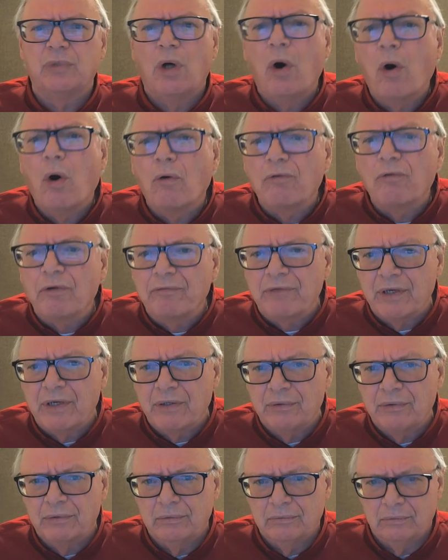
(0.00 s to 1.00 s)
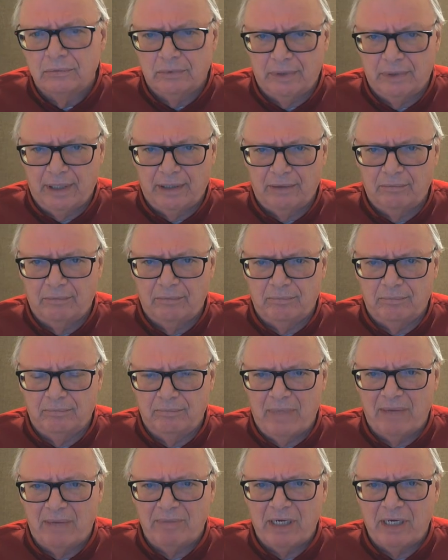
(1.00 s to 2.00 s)
overview that
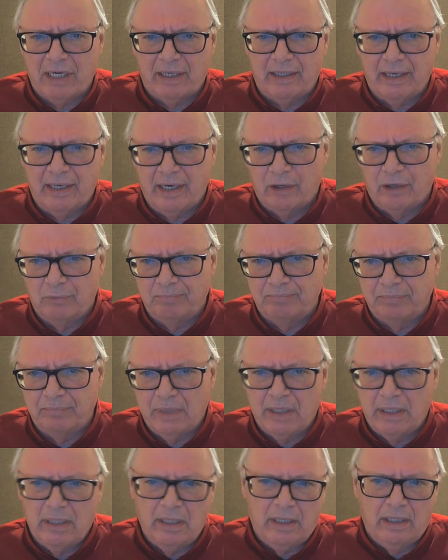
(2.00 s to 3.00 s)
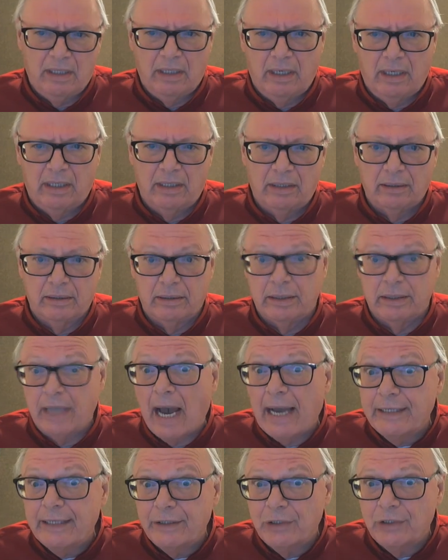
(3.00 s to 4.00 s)
maybe can help uh,
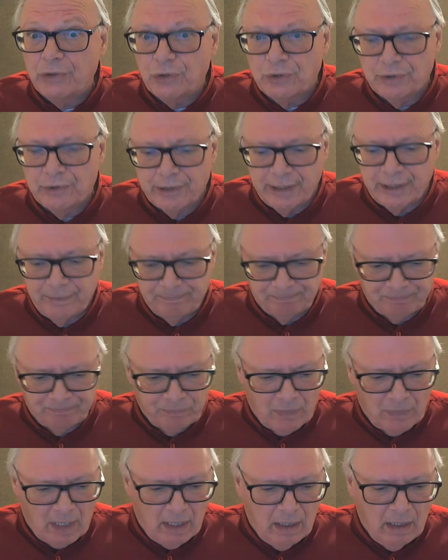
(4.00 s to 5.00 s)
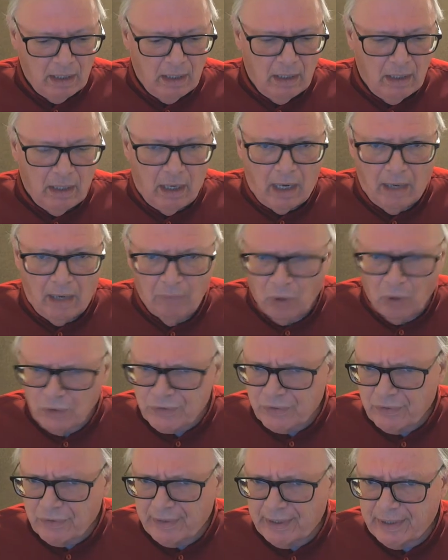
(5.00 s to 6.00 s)
guide the journey. I'm
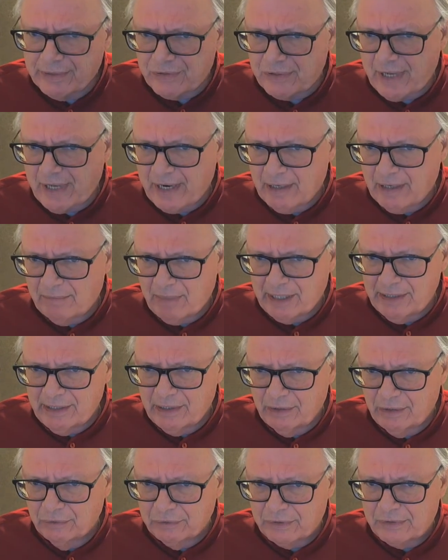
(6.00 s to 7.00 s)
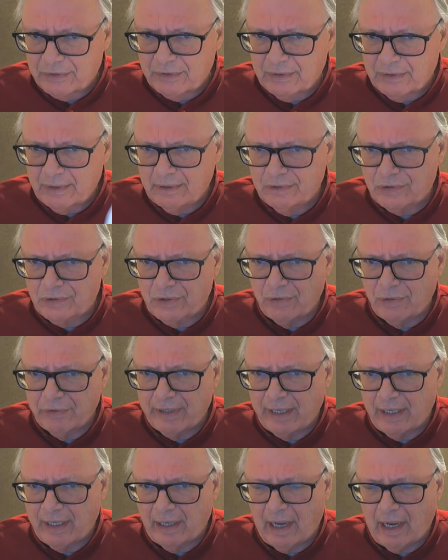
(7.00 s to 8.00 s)
also going to stay on my notes so
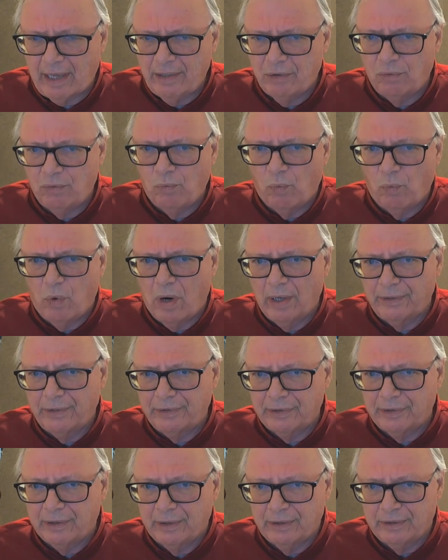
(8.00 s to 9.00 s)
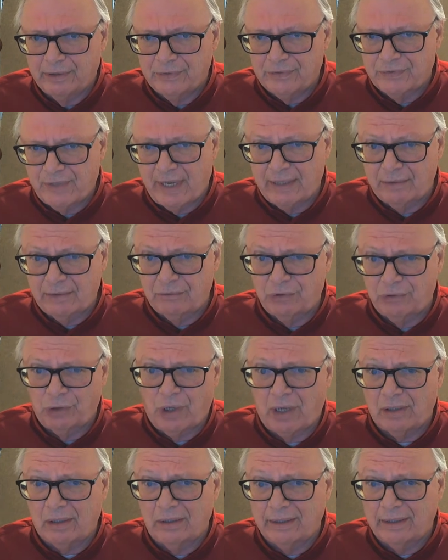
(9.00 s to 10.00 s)
that I don't wander because that
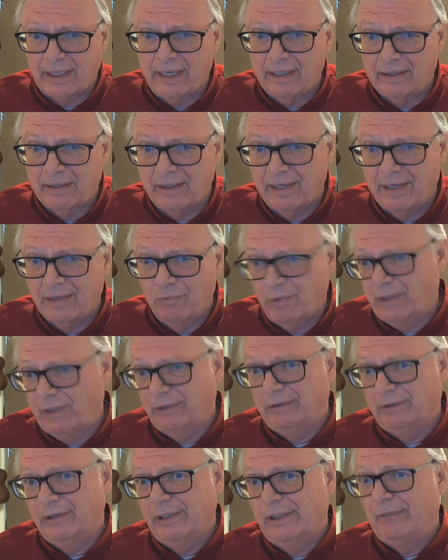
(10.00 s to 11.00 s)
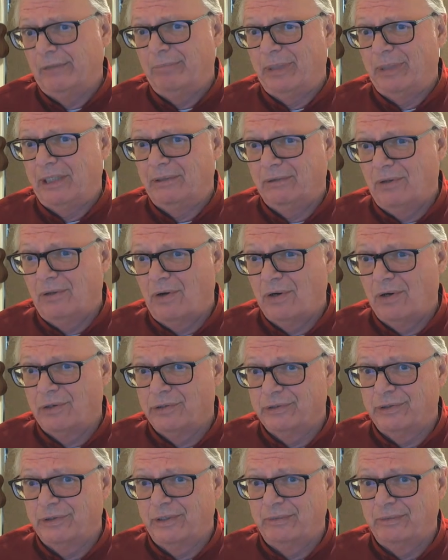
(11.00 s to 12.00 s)
chocolate cake thing went a little bit
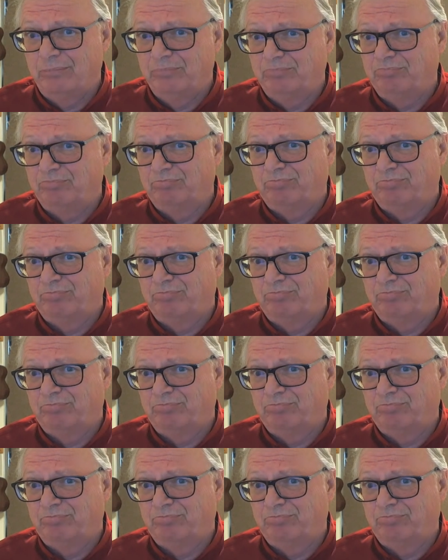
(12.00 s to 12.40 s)
longer than